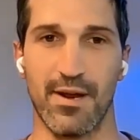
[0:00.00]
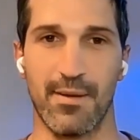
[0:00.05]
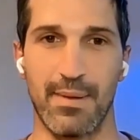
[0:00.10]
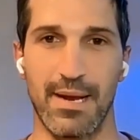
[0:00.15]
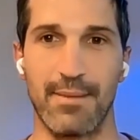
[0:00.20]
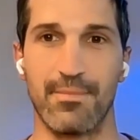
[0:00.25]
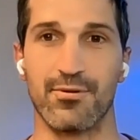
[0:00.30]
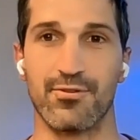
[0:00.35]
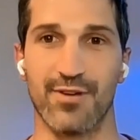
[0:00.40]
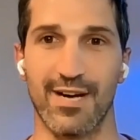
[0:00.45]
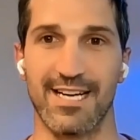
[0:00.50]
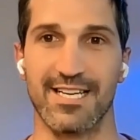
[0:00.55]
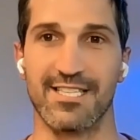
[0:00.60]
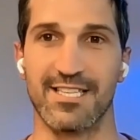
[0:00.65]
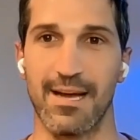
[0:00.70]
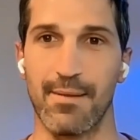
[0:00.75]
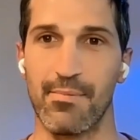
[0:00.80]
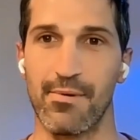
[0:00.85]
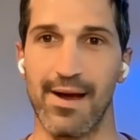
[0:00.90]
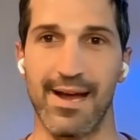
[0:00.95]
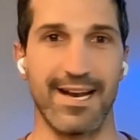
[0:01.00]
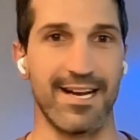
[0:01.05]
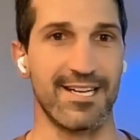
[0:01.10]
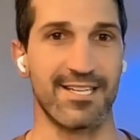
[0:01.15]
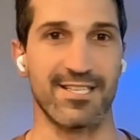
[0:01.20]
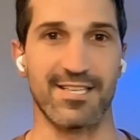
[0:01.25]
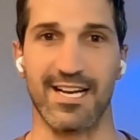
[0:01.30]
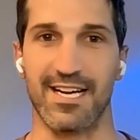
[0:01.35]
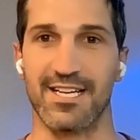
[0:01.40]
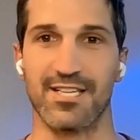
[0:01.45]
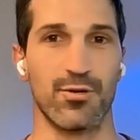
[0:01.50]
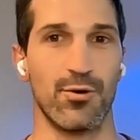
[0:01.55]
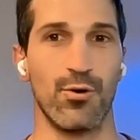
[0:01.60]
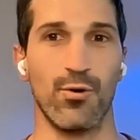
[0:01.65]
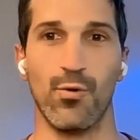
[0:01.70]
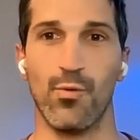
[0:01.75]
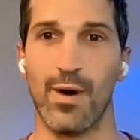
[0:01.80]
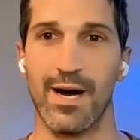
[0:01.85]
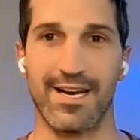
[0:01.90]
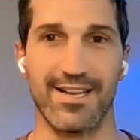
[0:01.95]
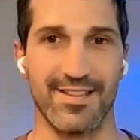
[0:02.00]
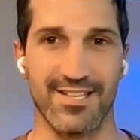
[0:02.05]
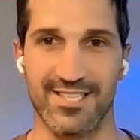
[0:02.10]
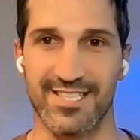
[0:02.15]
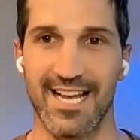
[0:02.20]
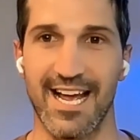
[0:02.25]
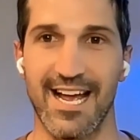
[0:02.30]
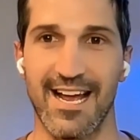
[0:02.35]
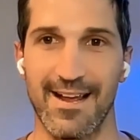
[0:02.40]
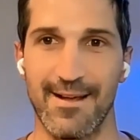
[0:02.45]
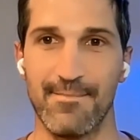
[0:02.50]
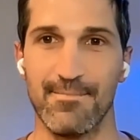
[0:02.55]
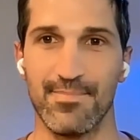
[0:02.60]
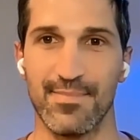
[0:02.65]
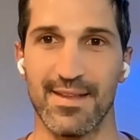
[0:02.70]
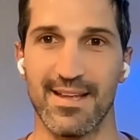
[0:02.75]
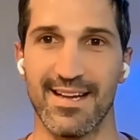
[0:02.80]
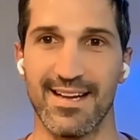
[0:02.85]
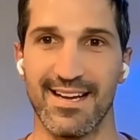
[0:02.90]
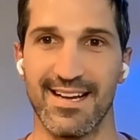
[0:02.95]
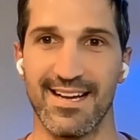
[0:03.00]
people try to separate it. It's like it's all one and the same.